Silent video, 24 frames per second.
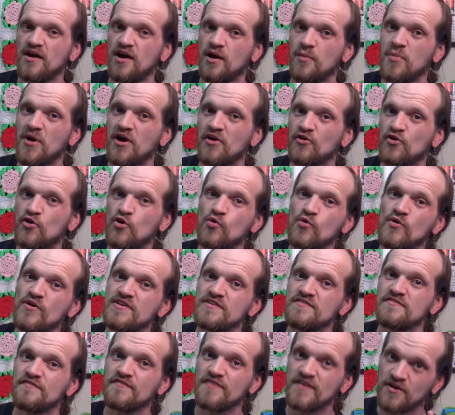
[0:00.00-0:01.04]
about
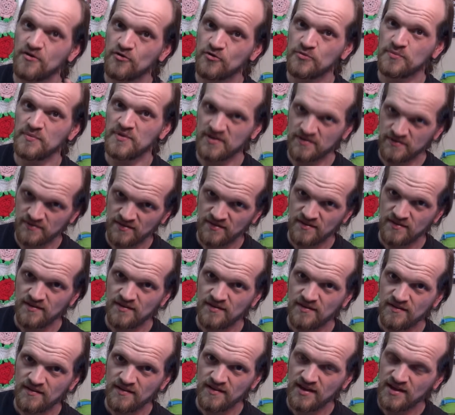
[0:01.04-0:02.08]
Corey Feldman
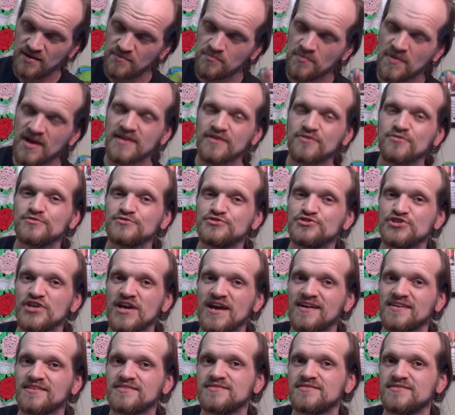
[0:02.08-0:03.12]
and Michael
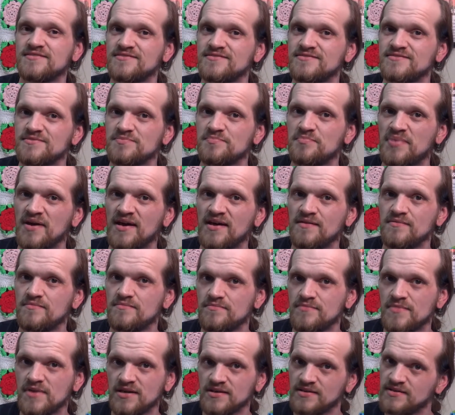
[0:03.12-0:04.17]
Jackson's pet
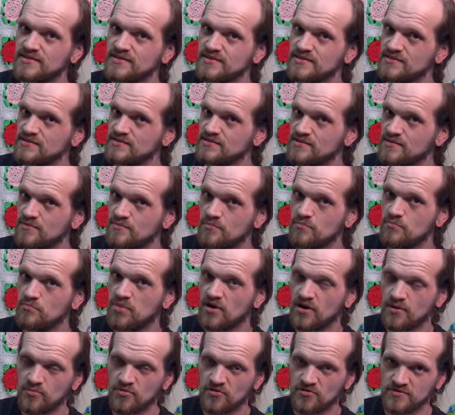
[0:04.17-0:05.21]
monkey,
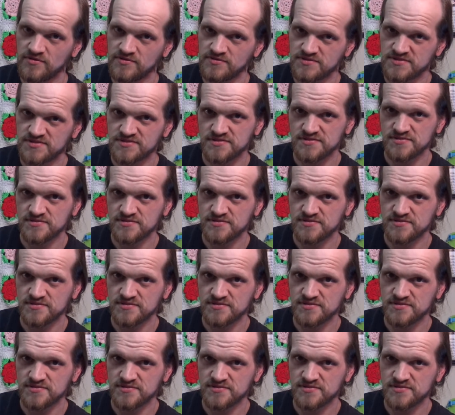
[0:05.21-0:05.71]
Bubbles.